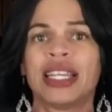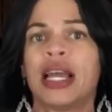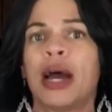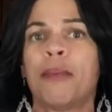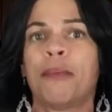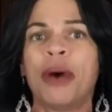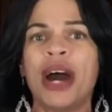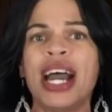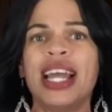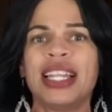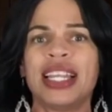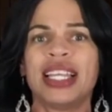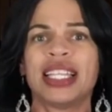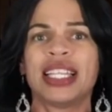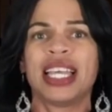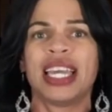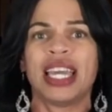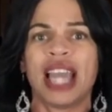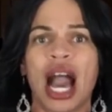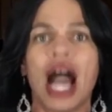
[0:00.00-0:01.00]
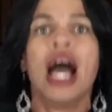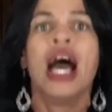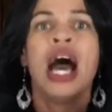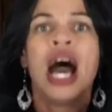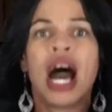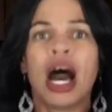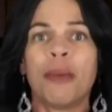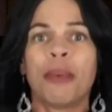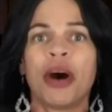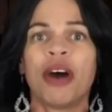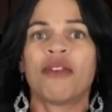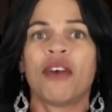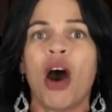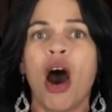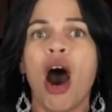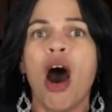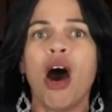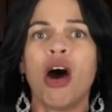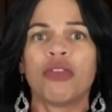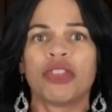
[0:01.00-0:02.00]
and abundantly above
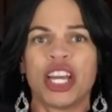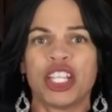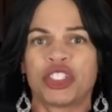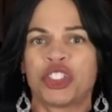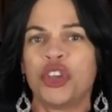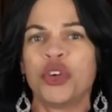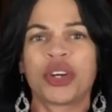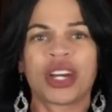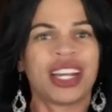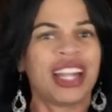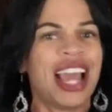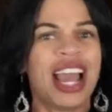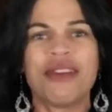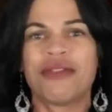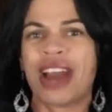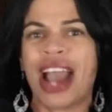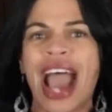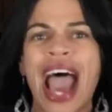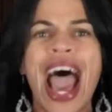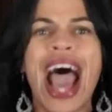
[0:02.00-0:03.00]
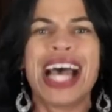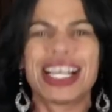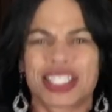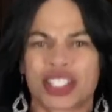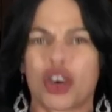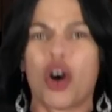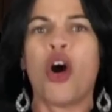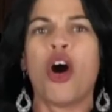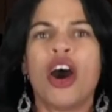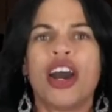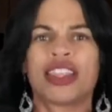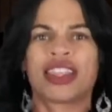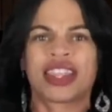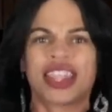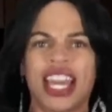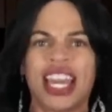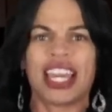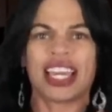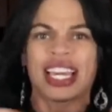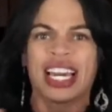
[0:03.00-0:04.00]
all that you could ever ask or
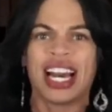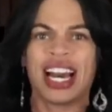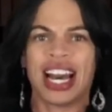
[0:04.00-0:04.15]
think.